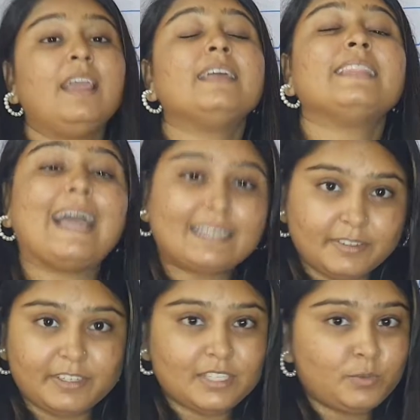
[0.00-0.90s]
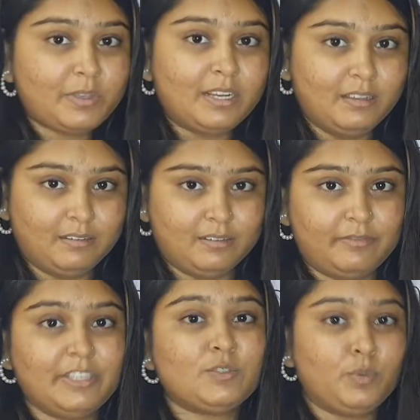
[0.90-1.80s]
the activities
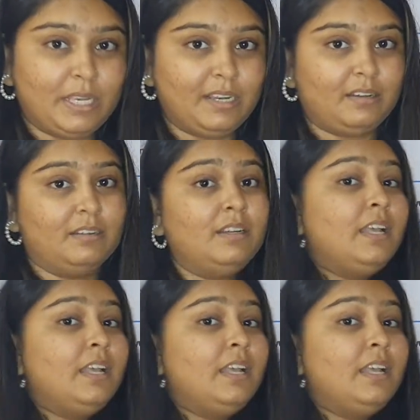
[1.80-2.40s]
which we learn,